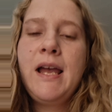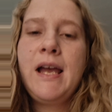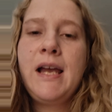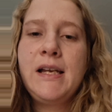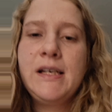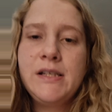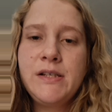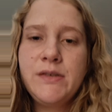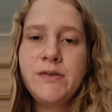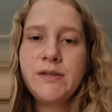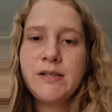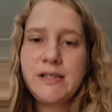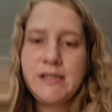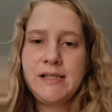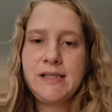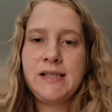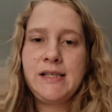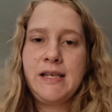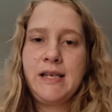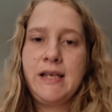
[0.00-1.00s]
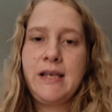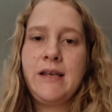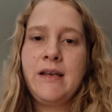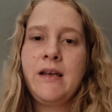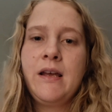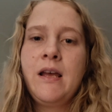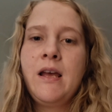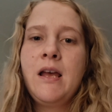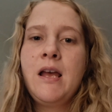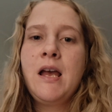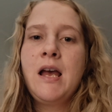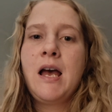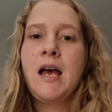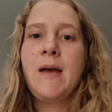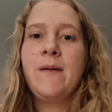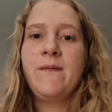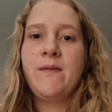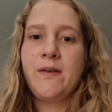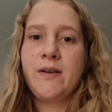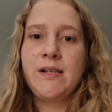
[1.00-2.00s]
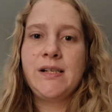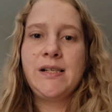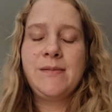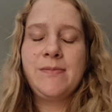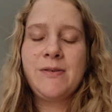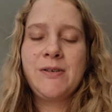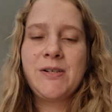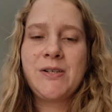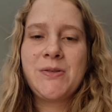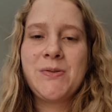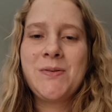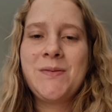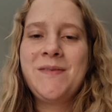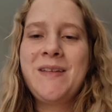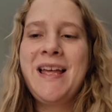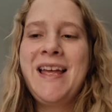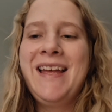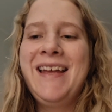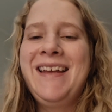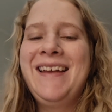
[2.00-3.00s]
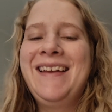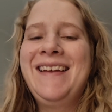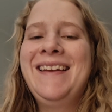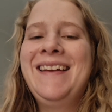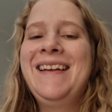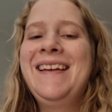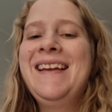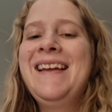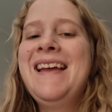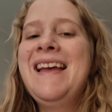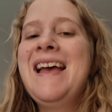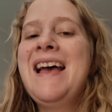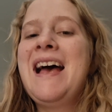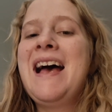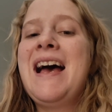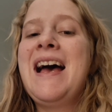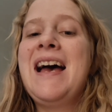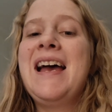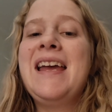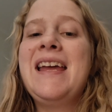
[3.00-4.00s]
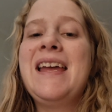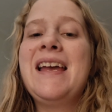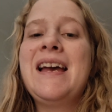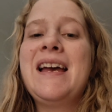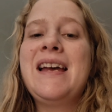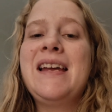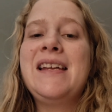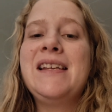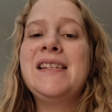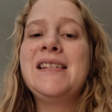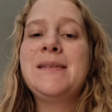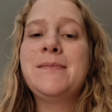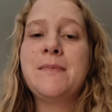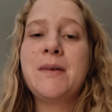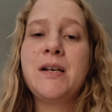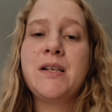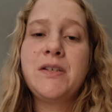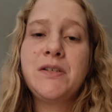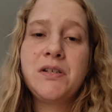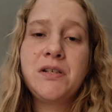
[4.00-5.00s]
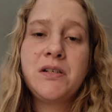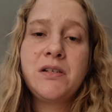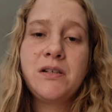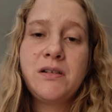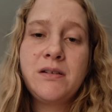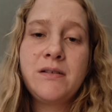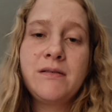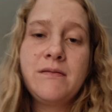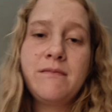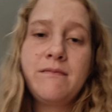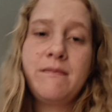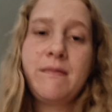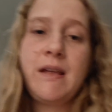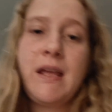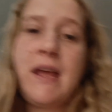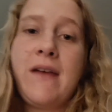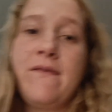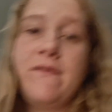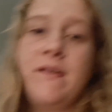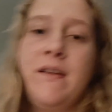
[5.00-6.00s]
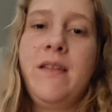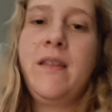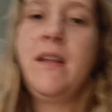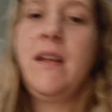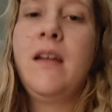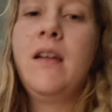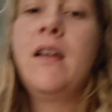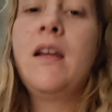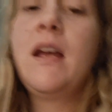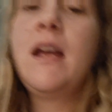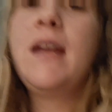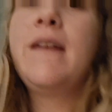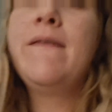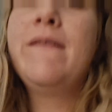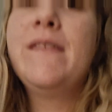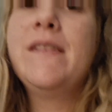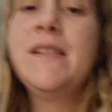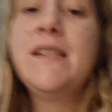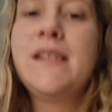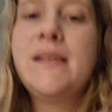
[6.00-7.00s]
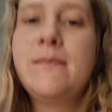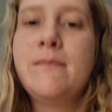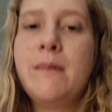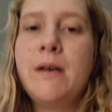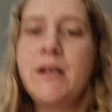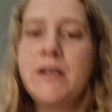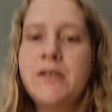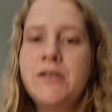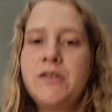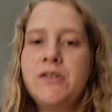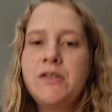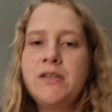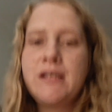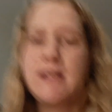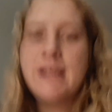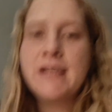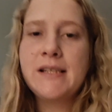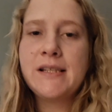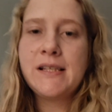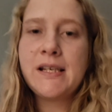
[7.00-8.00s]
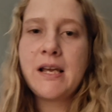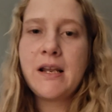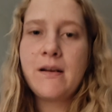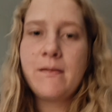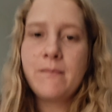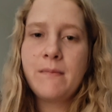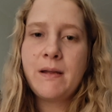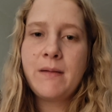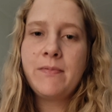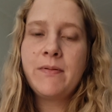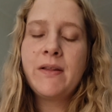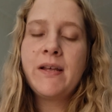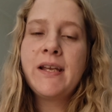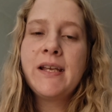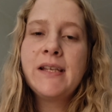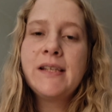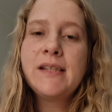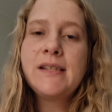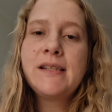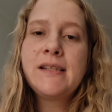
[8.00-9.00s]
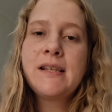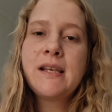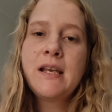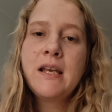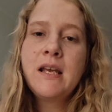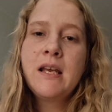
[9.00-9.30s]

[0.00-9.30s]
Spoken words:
As you can see, I'm very spiritual. I smudge everything. I even smudge the inside of my place.